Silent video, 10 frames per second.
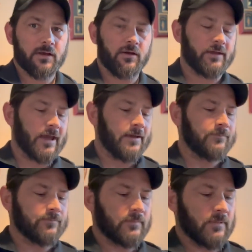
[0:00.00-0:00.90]
Okay.
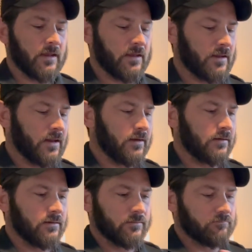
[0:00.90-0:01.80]
And then,
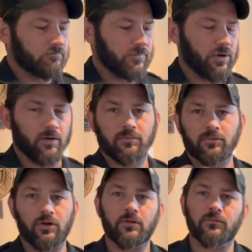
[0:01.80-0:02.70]

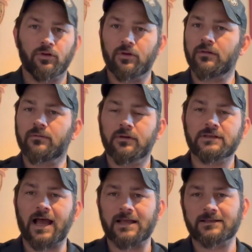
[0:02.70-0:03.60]
you could, the
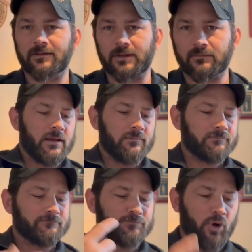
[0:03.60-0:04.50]
sky's the limit.
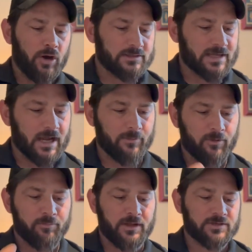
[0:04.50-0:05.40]
Par
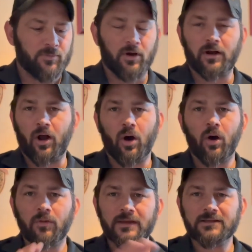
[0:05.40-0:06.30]
timer, benchmark,
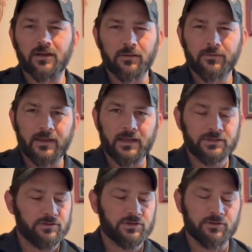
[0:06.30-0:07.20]
all these other
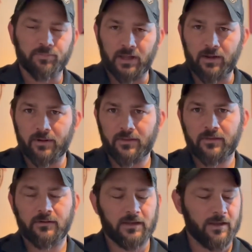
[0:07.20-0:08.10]
things you should play with.
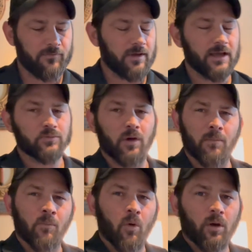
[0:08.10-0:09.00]
If you guys want
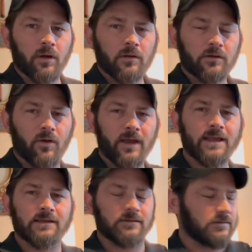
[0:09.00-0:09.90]
more, go
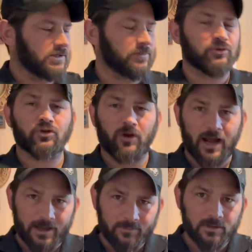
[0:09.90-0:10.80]
ahead and
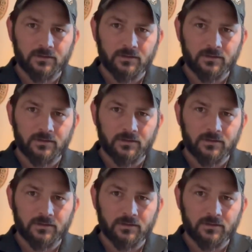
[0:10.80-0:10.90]
subscribe.